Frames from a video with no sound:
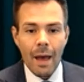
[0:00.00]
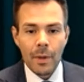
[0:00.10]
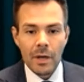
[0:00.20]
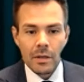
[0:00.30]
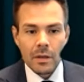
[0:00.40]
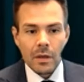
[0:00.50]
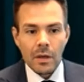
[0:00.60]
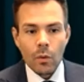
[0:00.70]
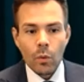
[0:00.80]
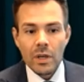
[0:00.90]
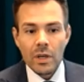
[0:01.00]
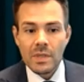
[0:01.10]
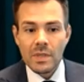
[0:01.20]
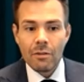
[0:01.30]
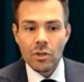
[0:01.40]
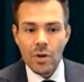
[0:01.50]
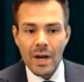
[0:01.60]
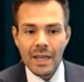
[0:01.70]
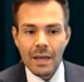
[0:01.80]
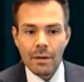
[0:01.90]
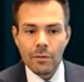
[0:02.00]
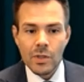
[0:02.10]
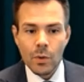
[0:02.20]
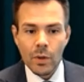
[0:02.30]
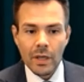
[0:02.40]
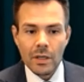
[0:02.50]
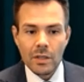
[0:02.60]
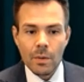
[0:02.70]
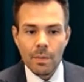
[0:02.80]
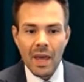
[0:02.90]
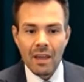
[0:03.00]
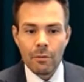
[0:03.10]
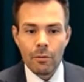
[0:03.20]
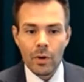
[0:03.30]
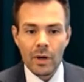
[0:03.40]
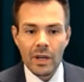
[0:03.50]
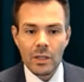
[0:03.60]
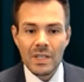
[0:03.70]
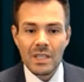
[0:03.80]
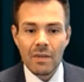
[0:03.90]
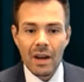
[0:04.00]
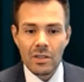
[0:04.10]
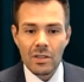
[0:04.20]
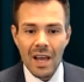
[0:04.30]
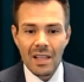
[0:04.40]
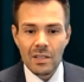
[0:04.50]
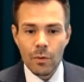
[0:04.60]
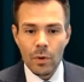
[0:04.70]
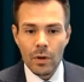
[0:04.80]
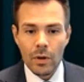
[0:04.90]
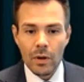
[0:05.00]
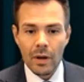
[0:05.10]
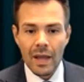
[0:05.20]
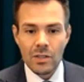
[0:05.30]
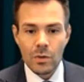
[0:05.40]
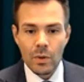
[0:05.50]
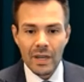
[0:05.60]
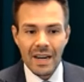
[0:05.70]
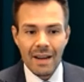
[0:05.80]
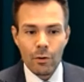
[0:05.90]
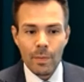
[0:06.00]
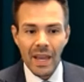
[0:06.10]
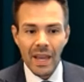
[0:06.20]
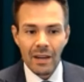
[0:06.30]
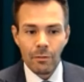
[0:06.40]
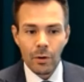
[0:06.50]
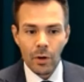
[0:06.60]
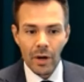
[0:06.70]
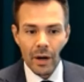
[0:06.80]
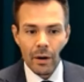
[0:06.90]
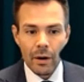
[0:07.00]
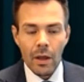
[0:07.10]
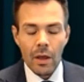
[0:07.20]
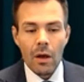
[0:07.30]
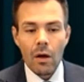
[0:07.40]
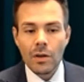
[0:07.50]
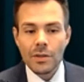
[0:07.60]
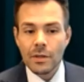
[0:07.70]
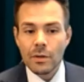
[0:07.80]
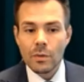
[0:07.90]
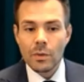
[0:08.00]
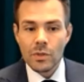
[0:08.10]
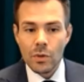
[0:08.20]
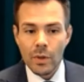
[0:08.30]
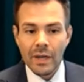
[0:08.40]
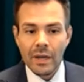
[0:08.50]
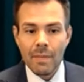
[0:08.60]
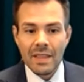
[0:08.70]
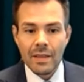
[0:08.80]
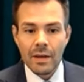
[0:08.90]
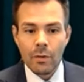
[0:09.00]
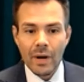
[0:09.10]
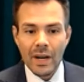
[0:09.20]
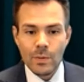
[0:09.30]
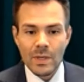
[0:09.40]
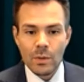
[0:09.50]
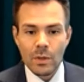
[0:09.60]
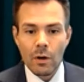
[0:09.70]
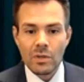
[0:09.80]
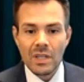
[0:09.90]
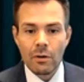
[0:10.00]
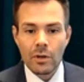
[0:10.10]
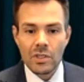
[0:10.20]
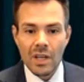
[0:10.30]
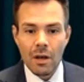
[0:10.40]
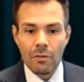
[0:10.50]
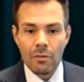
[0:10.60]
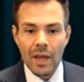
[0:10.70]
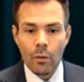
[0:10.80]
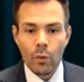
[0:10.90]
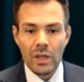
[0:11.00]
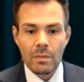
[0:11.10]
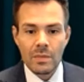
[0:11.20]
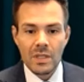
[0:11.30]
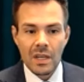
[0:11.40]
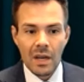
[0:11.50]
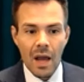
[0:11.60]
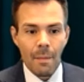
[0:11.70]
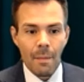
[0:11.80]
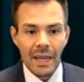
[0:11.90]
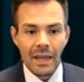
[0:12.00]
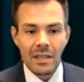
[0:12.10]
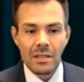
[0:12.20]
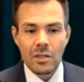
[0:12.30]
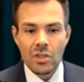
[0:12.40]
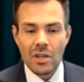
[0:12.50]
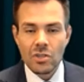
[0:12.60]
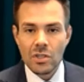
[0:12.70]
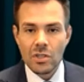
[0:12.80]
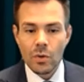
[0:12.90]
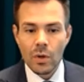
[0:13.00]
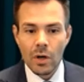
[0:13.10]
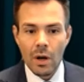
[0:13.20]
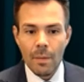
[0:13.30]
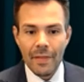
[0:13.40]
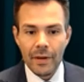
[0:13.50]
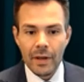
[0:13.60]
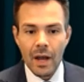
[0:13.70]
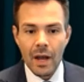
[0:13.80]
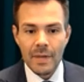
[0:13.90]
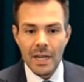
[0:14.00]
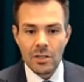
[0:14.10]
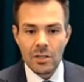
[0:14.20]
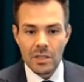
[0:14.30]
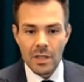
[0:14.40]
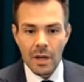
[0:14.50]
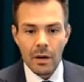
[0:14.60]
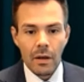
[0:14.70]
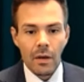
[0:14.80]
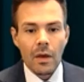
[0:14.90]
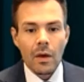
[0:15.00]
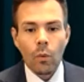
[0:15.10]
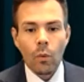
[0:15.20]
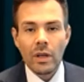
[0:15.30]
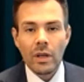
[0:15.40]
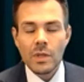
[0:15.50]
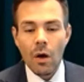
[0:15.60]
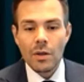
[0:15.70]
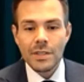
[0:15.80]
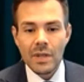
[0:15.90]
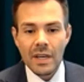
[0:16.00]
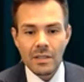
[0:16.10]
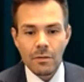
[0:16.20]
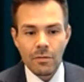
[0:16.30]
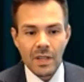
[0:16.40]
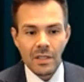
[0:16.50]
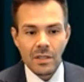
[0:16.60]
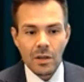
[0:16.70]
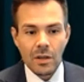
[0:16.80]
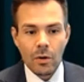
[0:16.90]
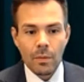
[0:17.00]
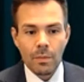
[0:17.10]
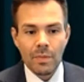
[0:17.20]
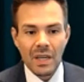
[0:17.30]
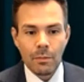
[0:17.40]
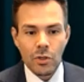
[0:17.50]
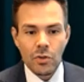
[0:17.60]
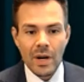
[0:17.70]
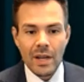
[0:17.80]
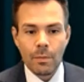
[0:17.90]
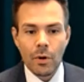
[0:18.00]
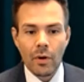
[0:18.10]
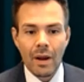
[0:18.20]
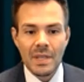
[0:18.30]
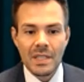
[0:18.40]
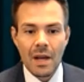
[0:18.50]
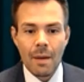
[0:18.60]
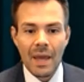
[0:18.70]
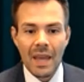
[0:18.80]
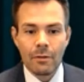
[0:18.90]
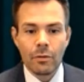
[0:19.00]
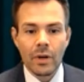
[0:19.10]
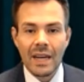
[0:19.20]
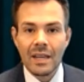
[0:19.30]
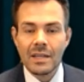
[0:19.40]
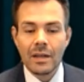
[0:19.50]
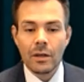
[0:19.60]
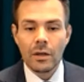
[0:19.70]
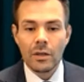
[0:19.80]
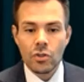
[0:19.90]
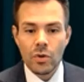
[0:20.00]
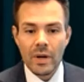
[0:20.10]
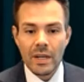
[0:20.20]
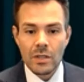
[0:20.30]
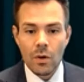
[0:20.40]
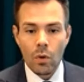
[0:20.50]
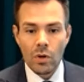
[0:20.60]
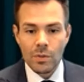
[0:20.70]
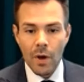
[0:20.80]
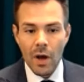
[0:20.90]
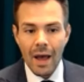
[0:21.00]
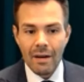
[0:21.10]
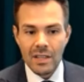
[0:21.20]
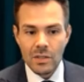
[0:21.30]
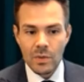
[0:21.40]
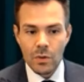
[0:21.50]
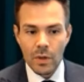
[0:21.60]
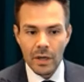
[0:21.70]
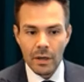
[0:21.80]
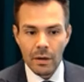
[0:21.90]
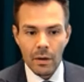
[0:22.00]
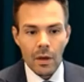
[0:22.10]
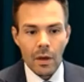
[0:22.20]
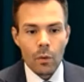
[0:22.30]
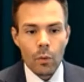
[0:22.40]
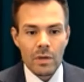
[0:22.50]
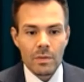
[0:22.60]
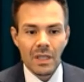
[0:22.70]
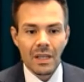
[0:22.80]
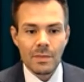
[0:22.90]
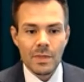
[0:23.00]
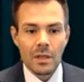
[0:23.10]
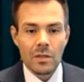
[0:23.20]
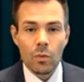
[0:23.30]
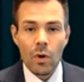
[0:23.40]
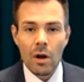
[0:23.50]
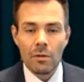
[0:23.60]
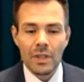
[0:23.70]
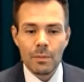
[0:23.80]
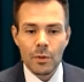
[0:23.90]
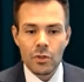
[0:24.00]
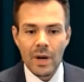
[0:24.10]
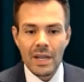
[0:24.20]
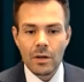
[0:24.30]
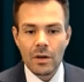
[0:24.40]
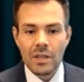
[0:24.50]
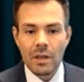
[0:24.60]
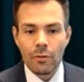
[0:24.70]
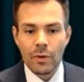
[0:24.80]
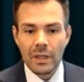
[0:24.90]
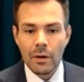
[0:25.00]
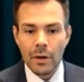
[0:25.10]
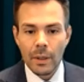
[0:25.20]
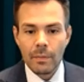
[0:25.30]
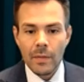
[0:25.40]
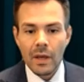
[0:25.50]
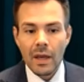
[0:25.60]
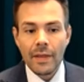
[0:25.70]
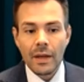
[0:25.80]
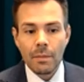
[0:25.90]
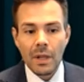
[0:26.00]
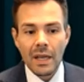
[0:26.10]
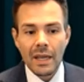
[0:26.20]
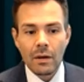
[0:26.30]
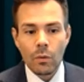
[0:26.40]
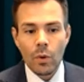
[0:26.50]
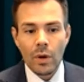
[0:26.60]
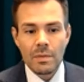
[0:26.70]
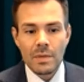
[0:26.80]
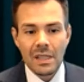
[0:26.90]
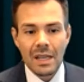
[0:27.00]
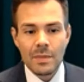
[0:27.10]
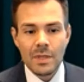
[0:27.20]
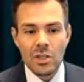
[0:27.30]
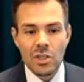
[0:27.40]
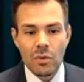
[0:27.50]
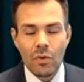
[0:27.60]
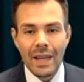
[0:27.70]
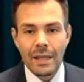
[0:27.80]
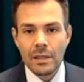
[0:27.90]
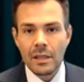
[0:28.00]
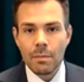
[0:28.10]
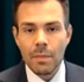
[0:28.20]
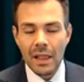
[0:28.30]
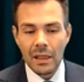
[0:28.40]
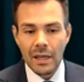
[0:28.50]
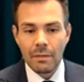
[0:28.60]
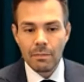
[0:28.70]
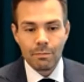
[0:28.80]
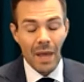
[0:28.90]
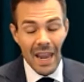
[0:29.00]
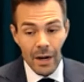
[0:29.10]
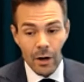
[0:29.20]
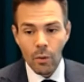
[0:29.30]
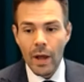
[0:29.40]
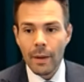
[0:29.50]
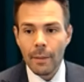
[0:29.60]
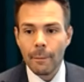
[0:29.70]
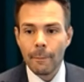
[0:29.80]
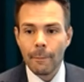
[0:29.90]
happened. Williams never tried to get Sorokin to pay for an expensive hairstylist for her, and Sorokin never paid for her hair. Also, Sorokin made the arrangements with the hotel herself, and Williams did not make any suggestions to her about the accommodations there. Williams also takes offense to her being portrayed in the program as not paying for any dinner, drinks, or spa outings with Sorokin. Williams claims that this wrongfully portrays her as a freeloader. In the complaint, Williams claims that she regularly played, paid her way.